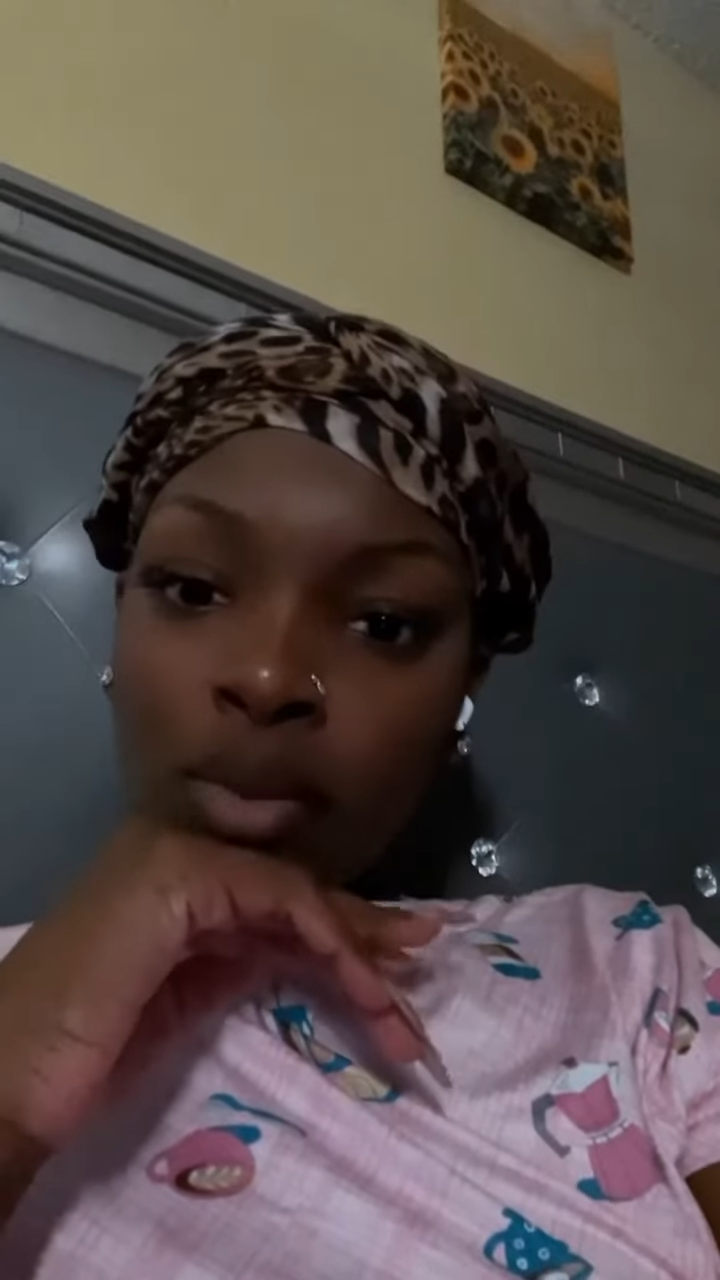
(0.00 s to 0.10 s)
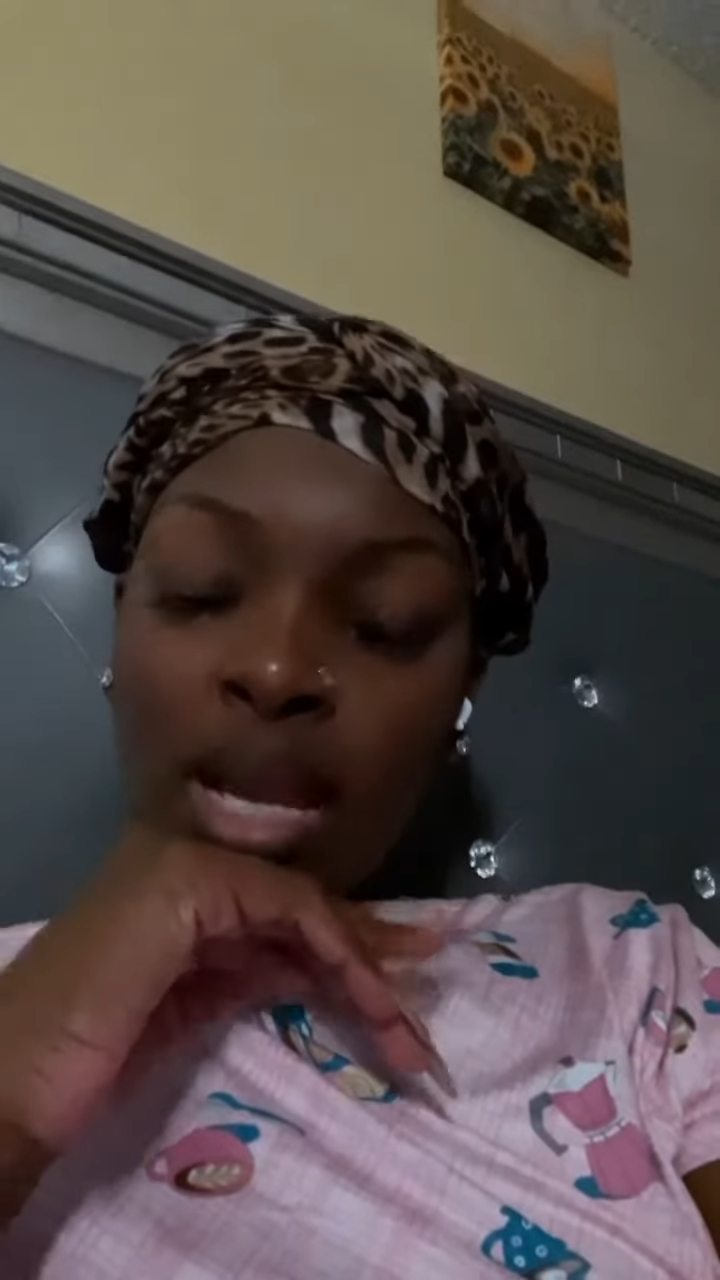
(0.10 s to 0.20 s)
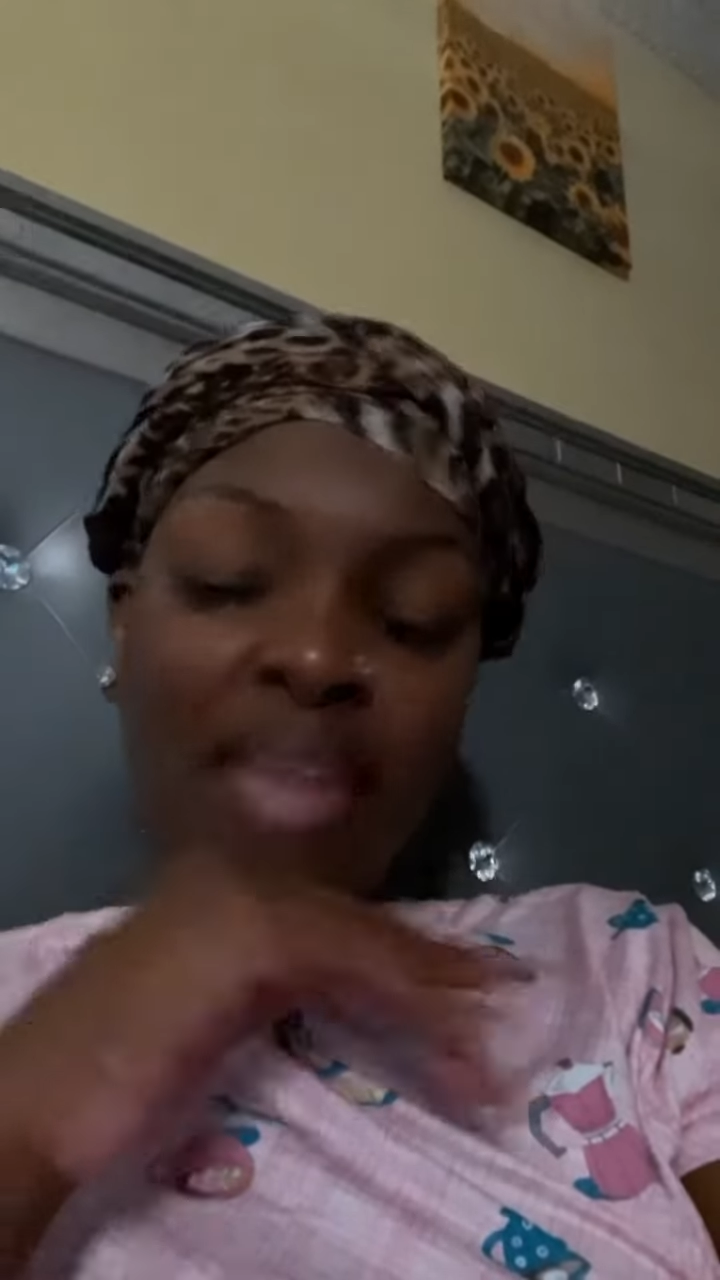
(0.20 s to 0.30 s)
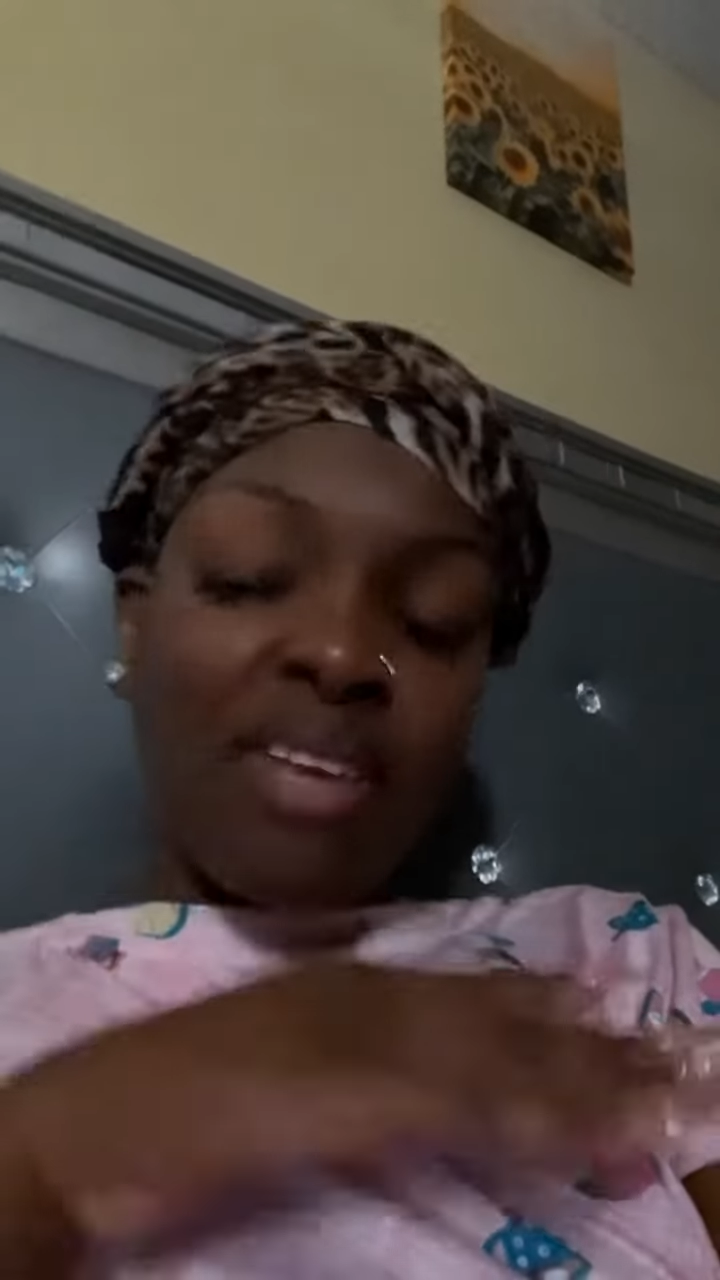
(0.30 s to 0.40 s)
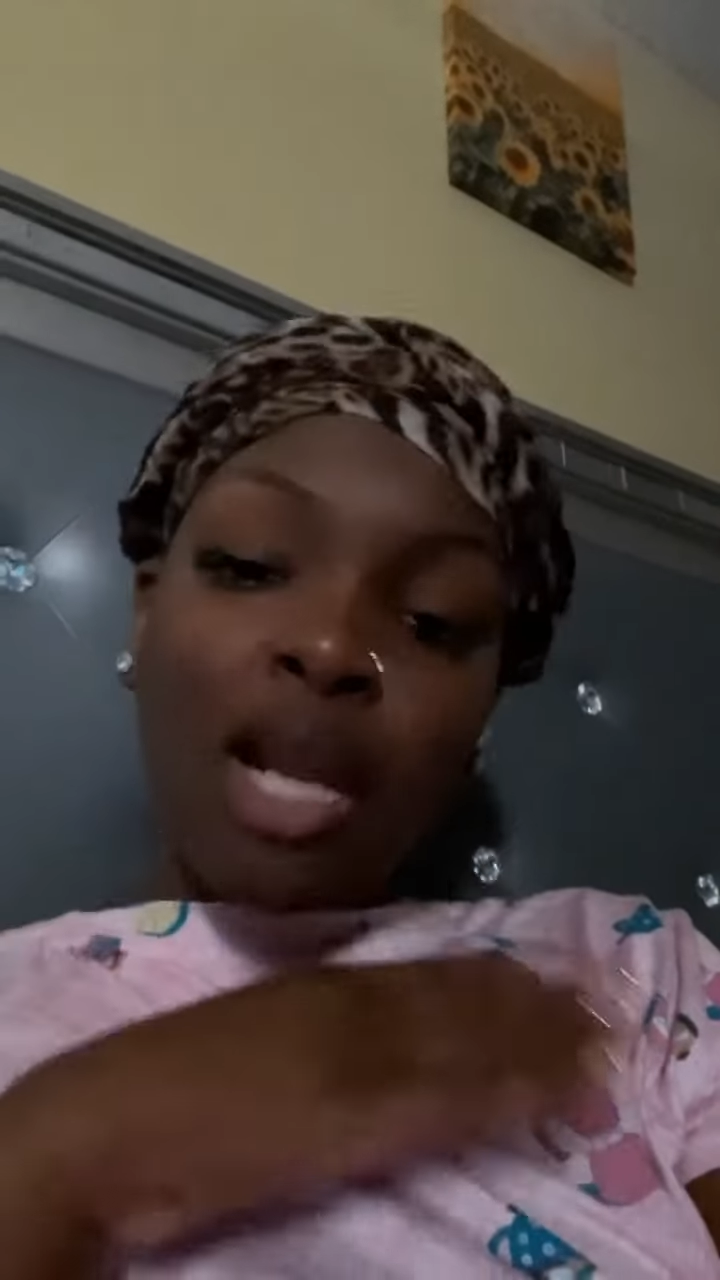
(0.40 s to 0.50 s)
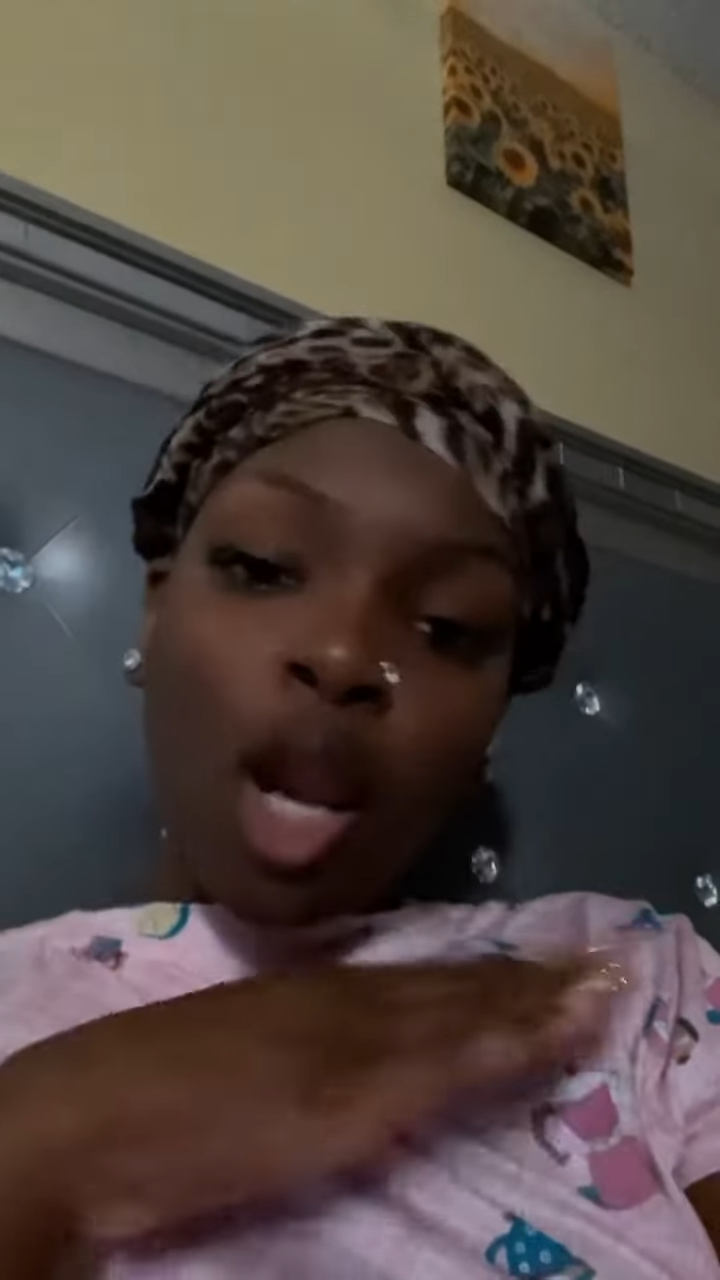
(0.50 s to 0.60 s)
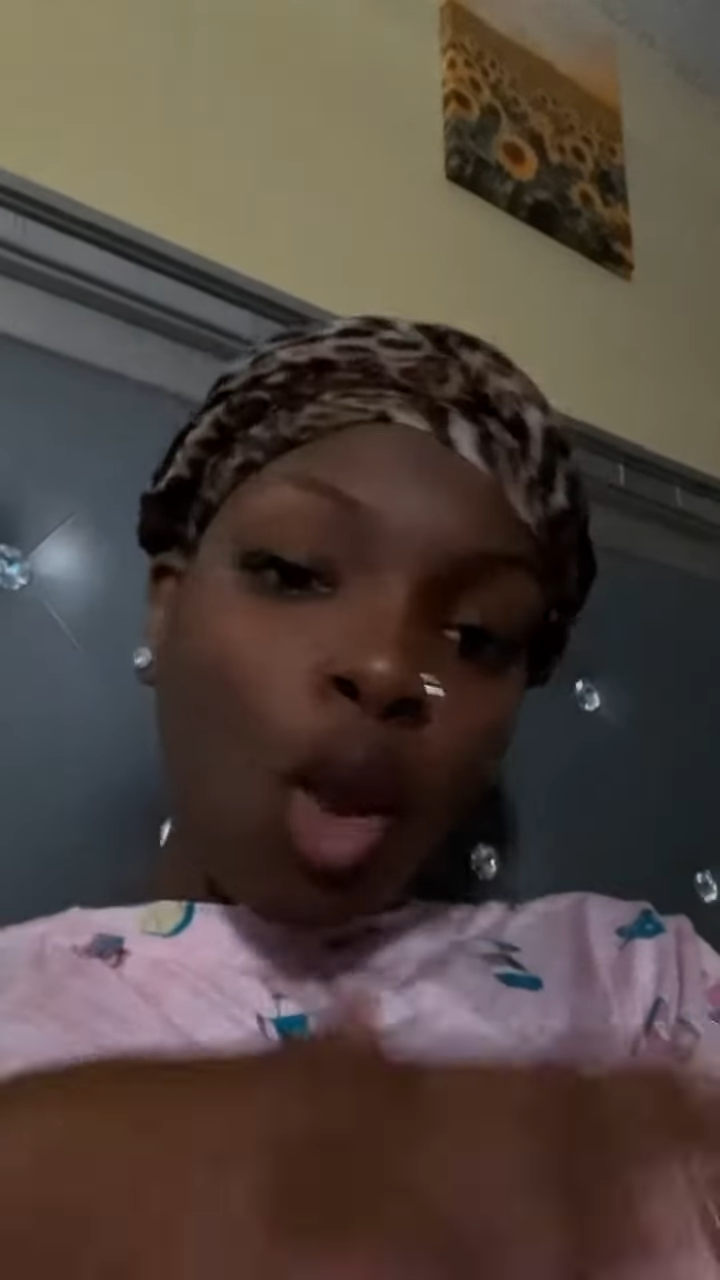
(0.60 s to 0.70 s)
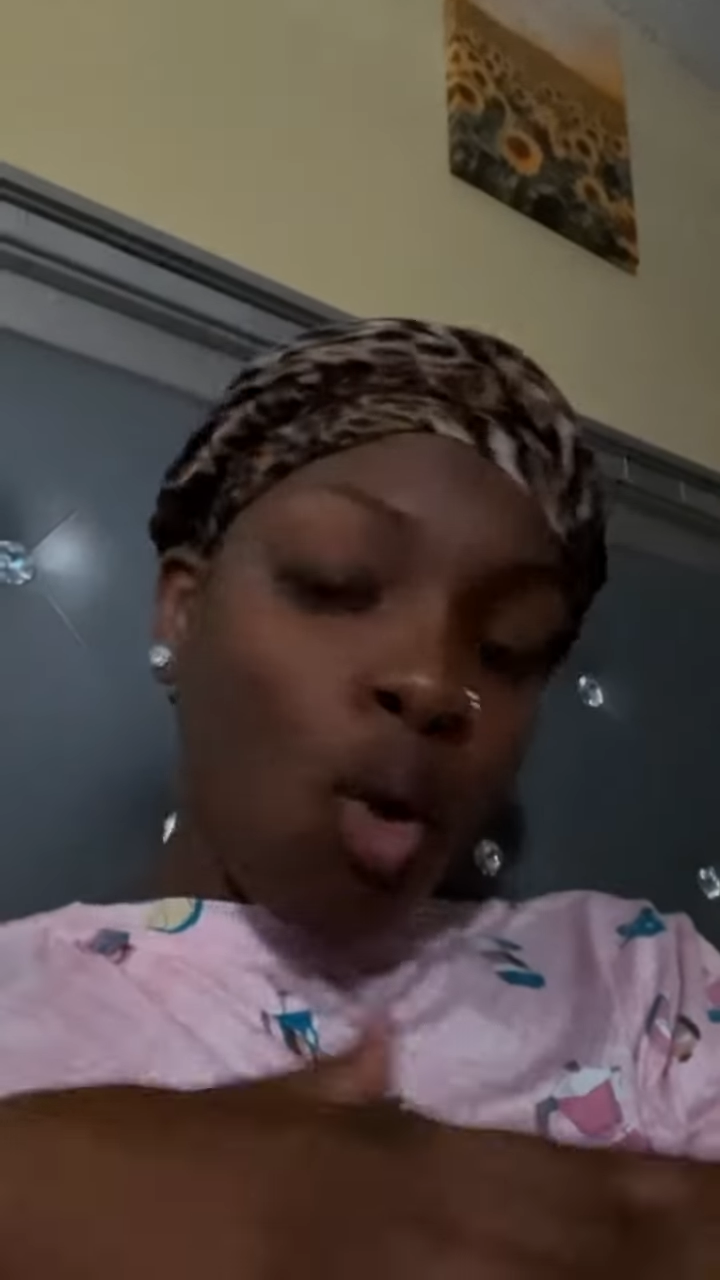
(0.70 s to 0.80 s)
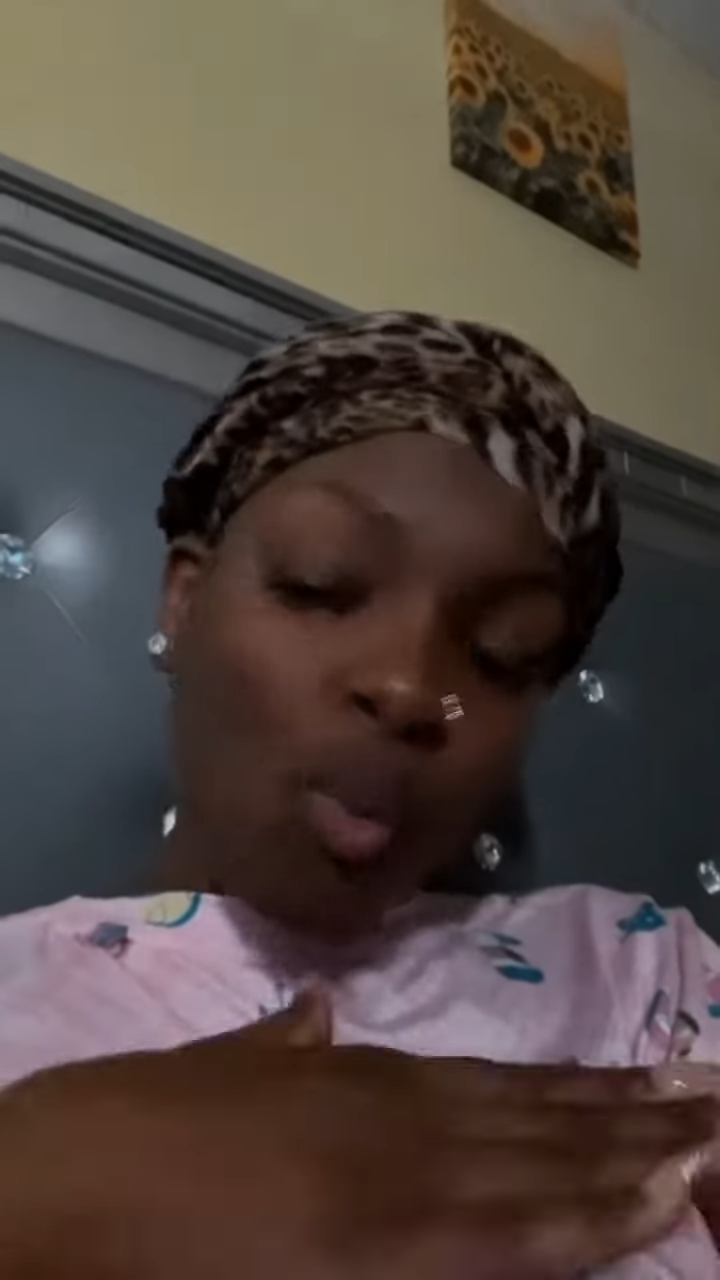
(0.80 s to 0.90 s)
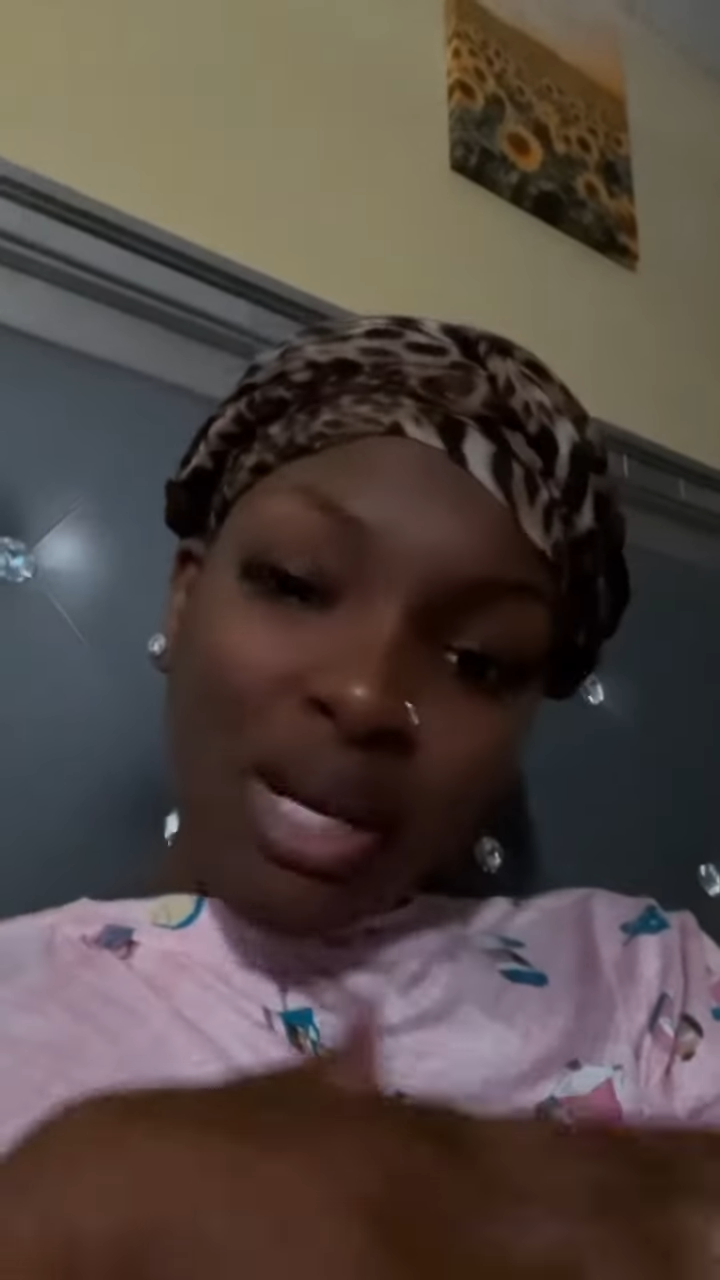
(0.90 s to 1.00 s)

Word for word: And then along